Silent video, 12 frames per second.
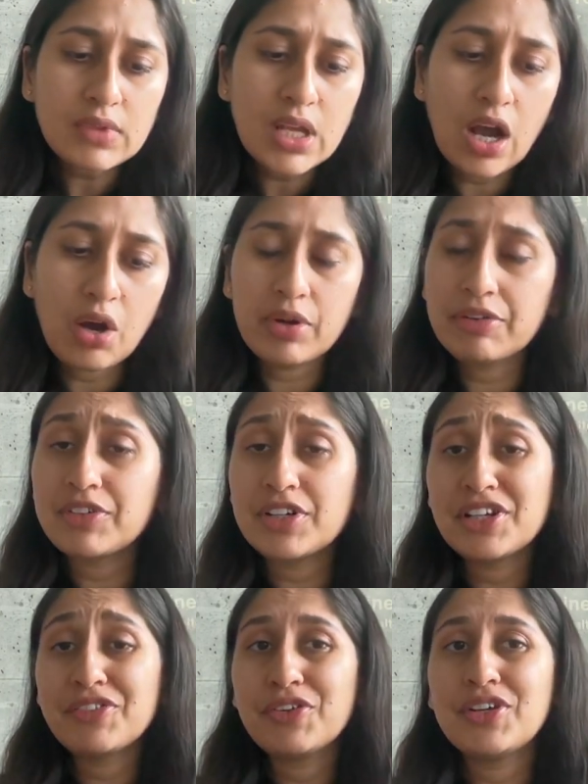However,
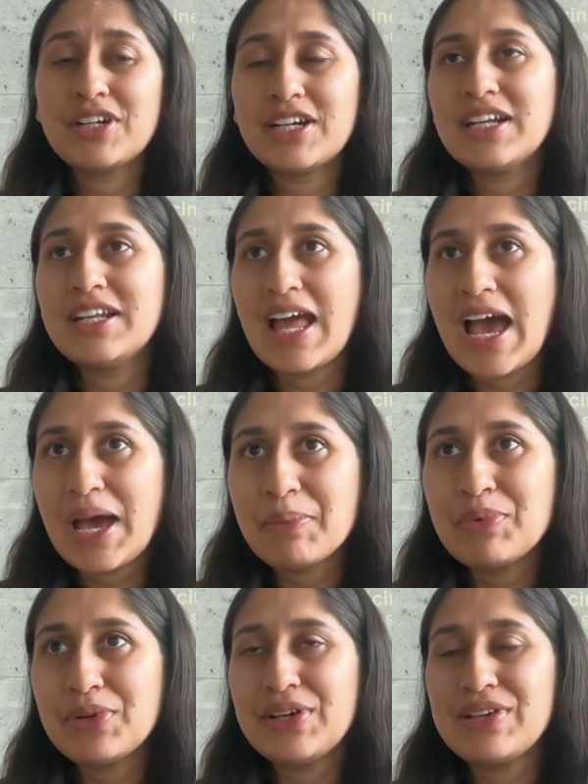if your
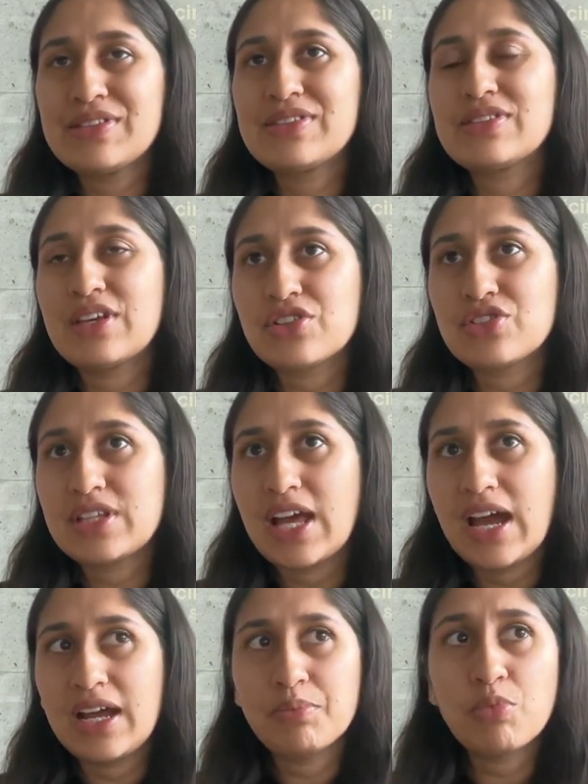lab is such
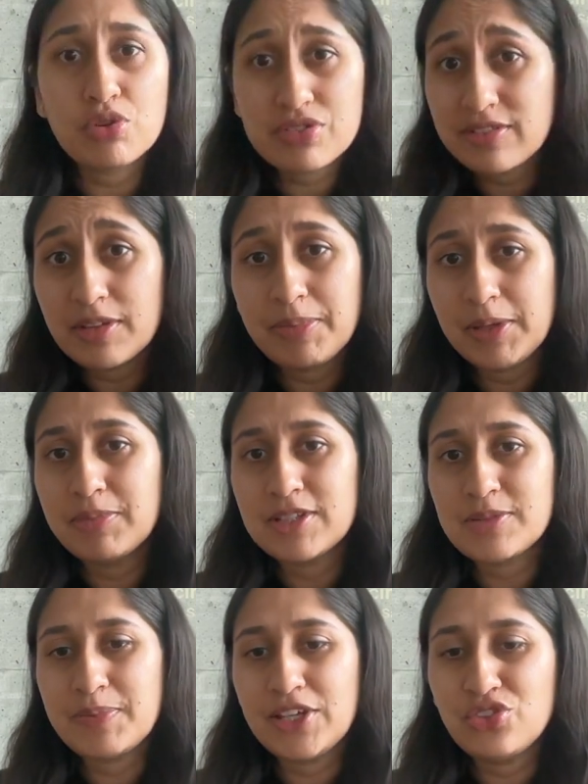that most of the people
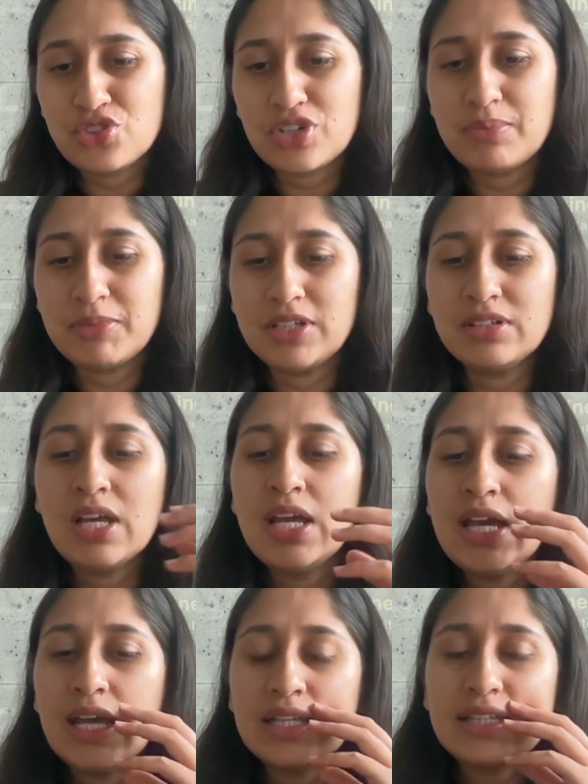speak German,
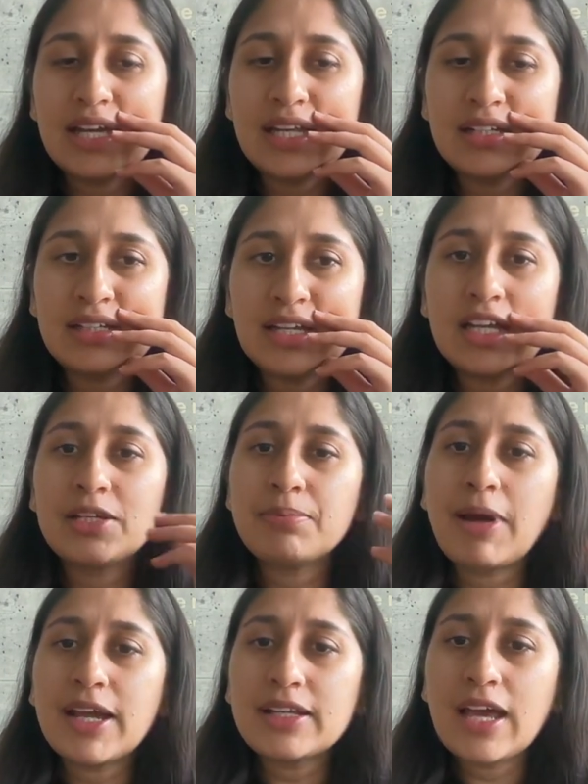then it
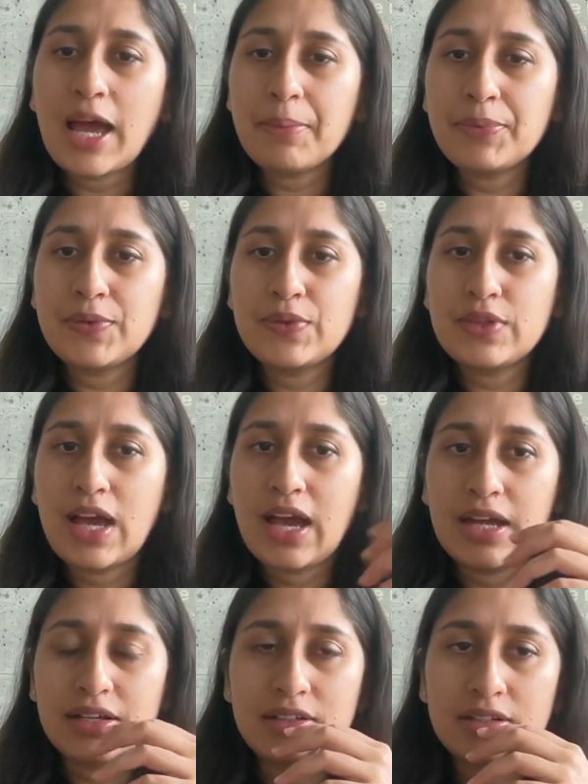might happen
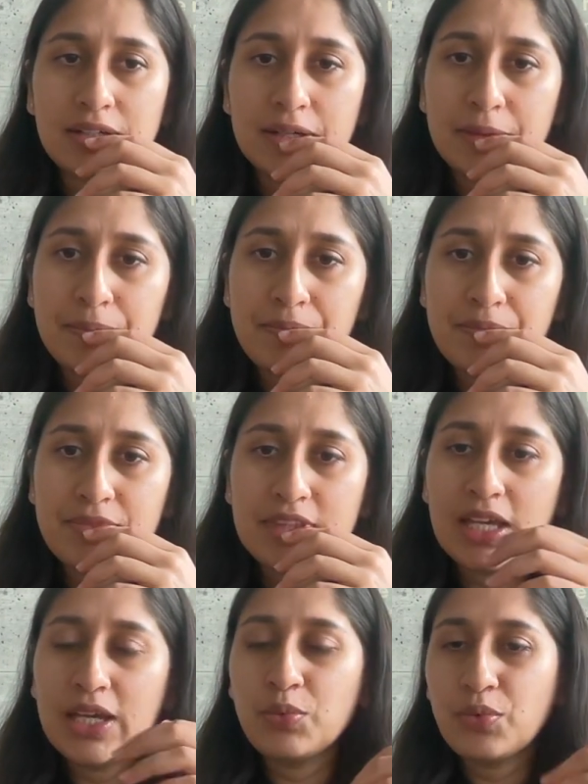that
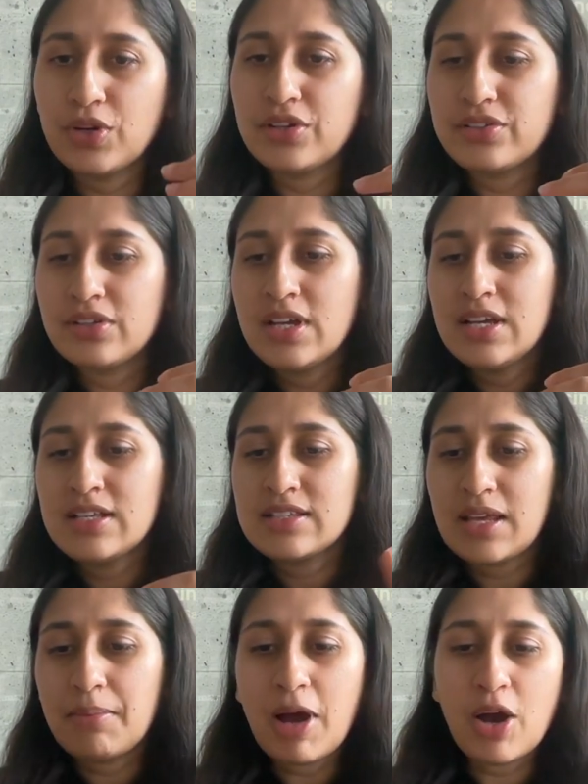they would
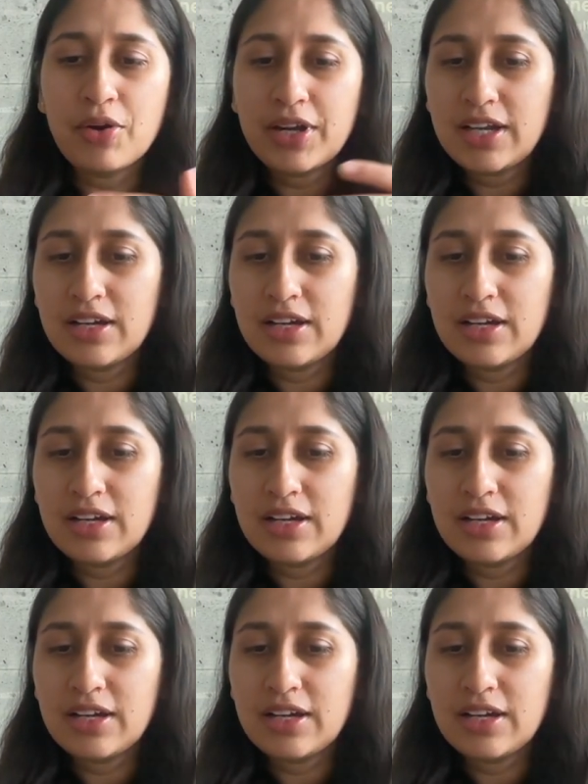somehow